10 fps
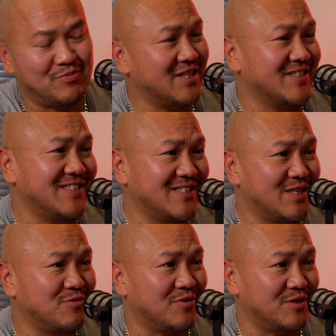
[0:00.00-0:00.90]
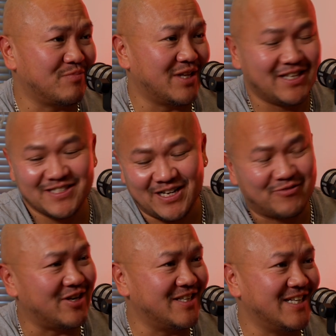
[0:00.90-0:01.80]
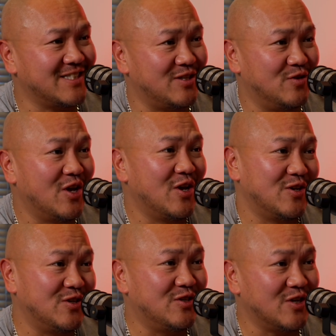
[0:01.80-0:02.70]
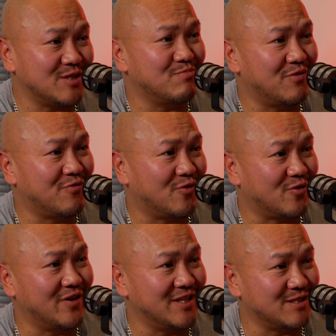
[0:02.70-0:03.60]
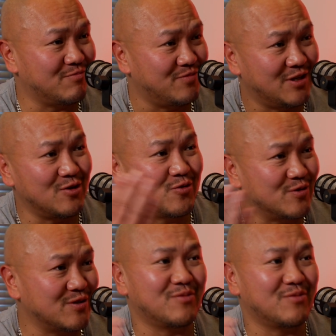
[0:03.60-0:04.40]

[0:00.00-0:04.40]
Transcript: because I see you on the plane sat right next to you just before the doors are